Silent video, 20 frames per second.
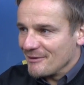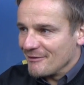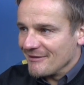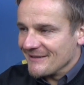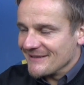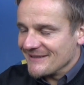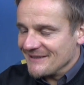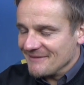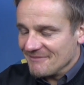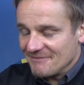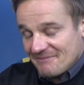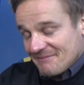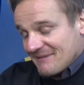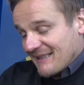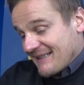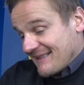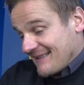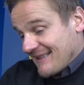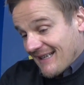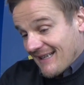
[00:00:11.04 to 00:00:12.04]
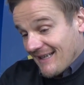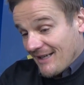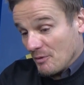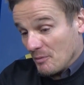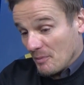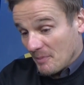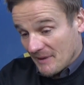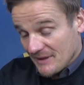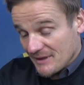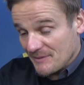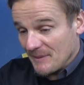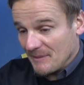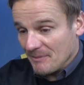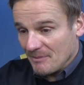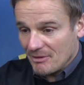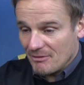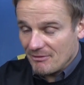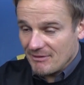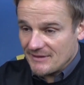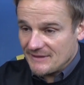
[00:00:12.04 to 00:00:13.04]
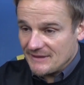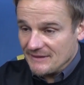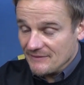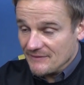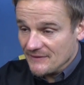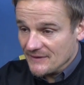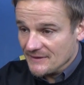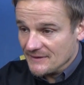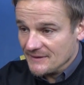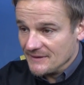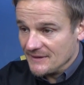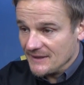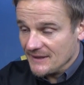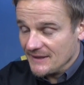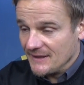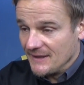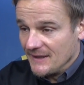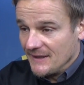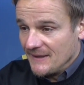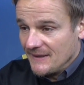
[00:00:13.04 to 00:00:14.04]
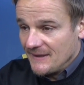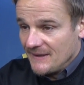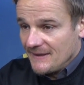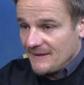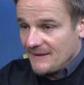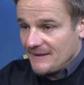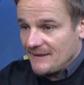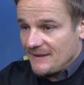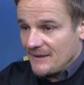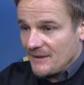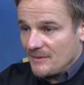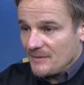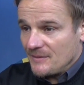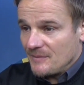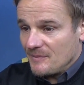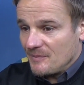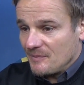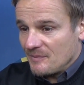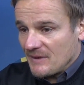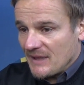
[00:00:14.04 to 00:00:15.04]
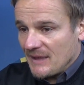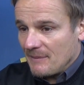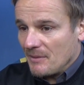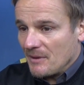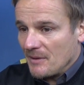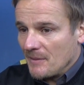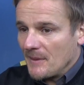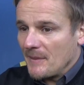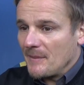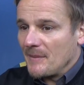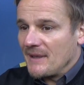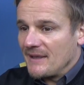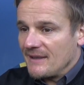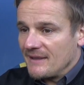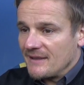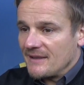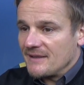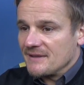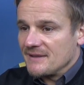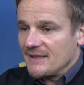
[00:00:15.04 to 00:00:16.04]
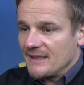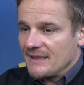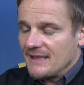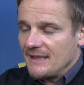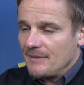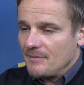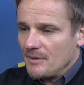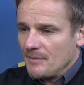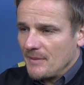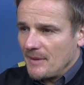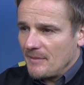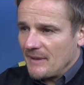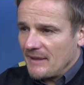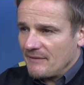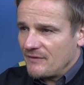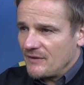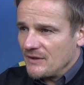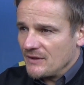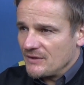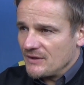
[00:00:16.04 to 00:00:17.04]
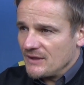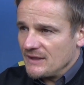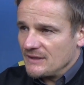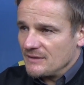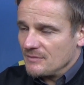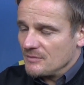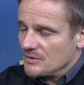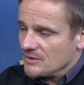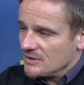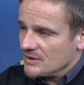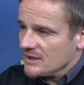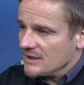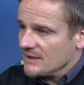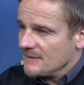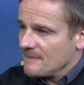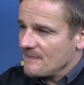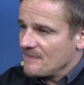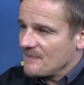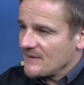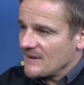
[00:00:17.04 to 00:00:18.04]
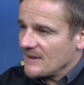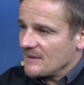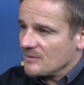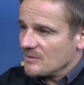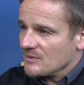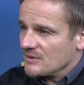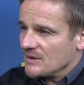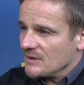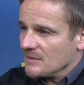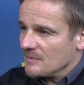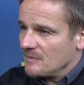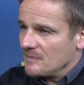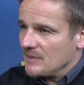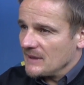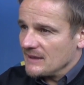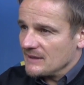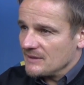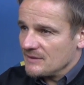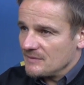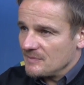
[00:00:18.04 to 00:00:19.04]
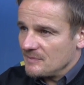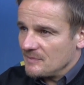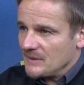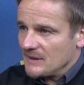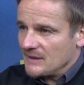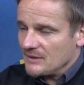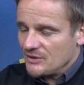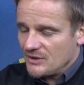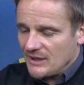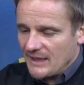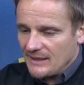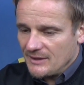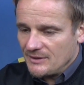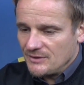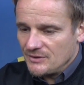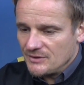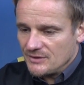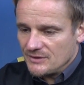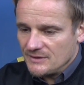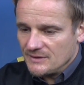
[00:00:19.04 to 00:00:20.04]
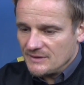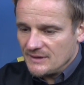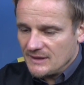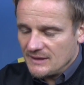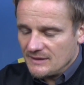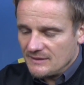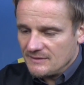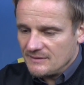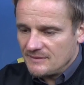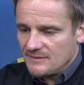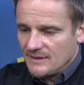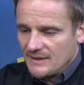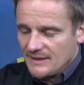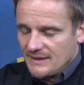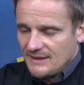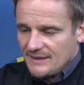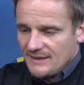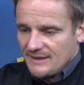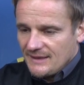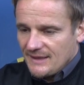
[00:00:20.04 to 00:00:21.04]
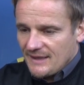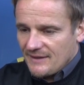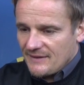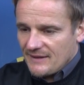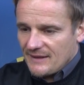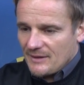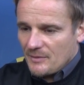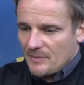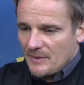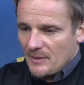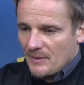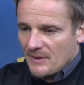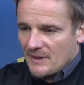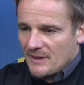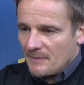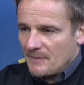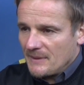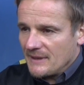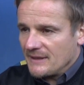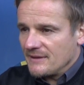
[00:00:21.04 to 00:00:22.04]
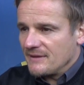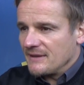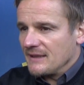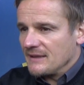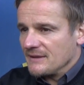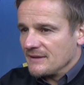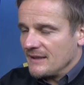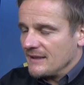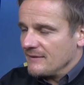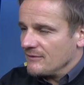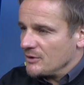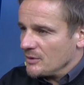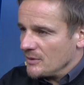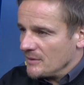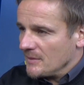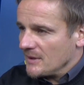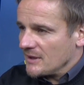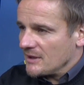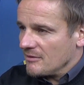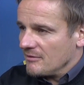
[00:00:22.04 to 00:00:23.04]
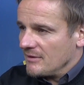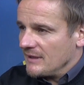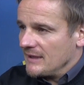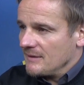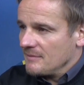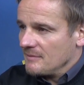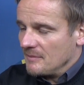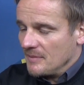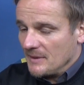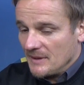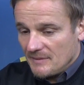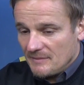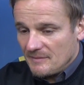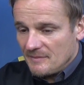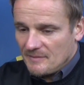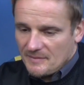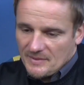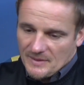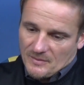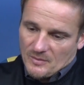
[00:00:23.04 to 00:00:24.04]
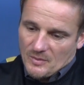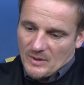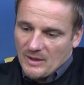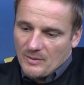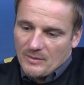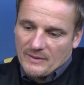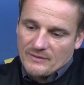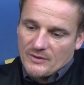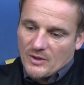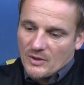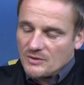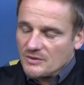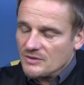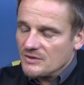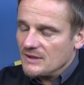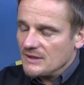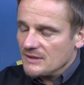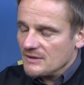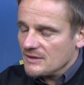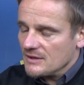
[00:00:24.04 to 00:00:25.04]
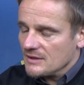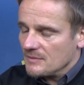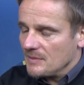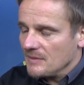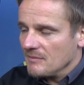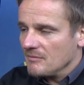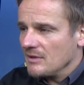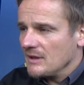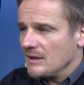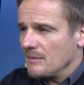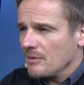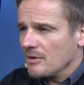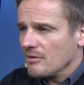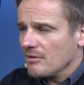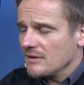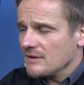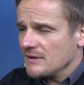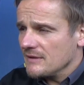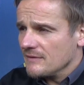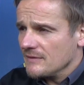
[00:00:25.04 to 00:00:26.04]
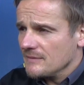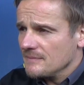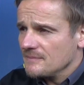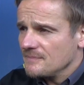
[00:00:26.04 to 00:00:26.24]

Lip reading: Progressive. I hope it's been progressive, and you know, keeping them up. I mean, like I say, keeping them up that first season was the biggest challenge, and I think it'll be one of the biggest things I ever do in my career. But where we've gone since has been really progressive.